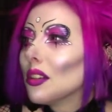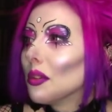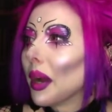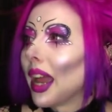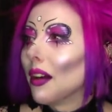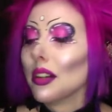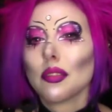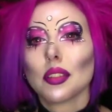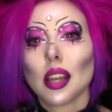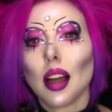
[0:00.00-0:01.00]
do my hair a
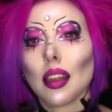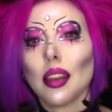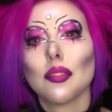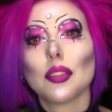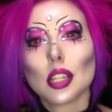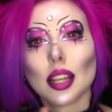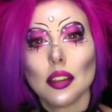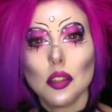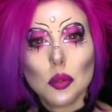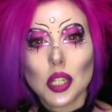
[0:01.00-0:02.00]
different colour, it feels like
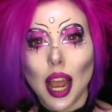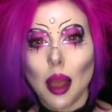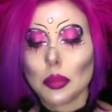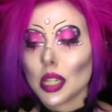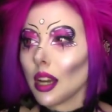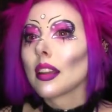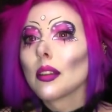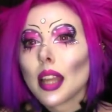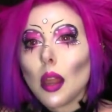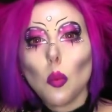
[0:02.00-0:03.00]
a new chapter. Like,
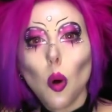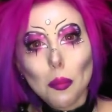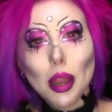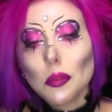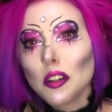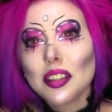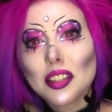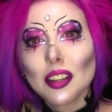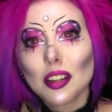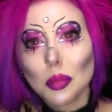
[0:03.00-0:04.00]
okay, what
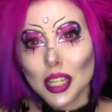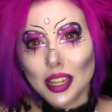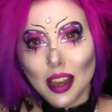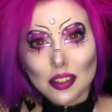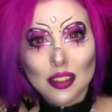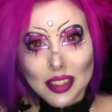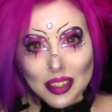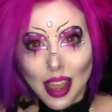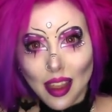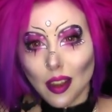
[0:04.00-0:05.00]
memories are going to be attached to
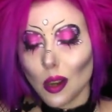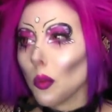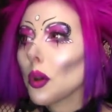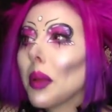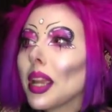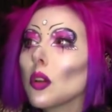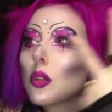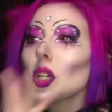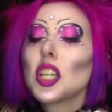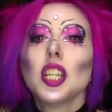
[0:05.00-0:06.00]
this hair colour? What am I going
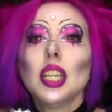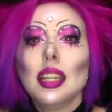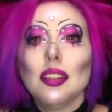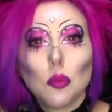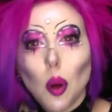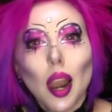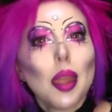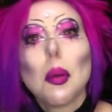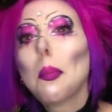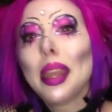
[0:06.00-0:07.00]
to achieve while
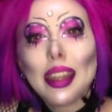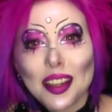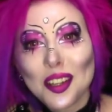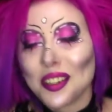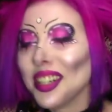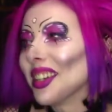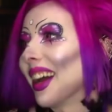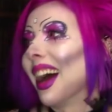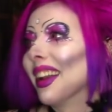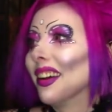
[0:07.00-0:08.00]
I'm a pink
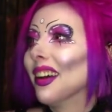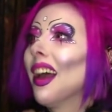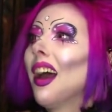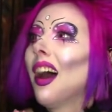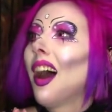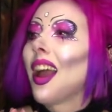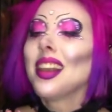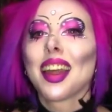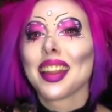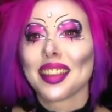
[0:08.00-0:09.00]
creature? And I
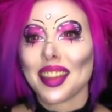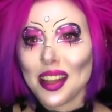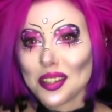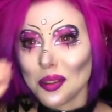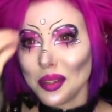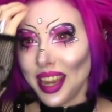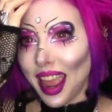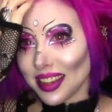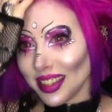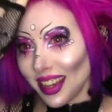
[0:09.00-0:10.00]
like that. So
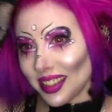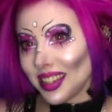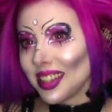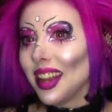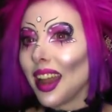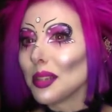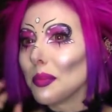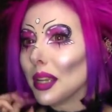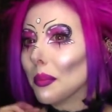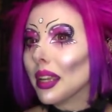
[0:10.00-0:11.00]
yes, it's nice
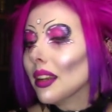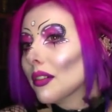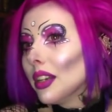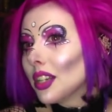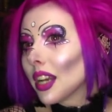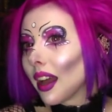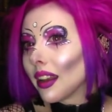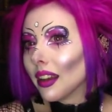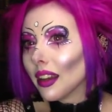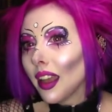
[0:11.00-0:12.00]
being a pink creature.
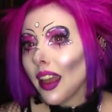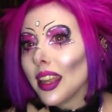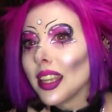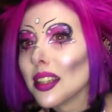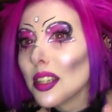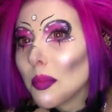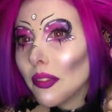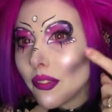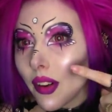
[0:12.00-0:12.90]
And yes, it's been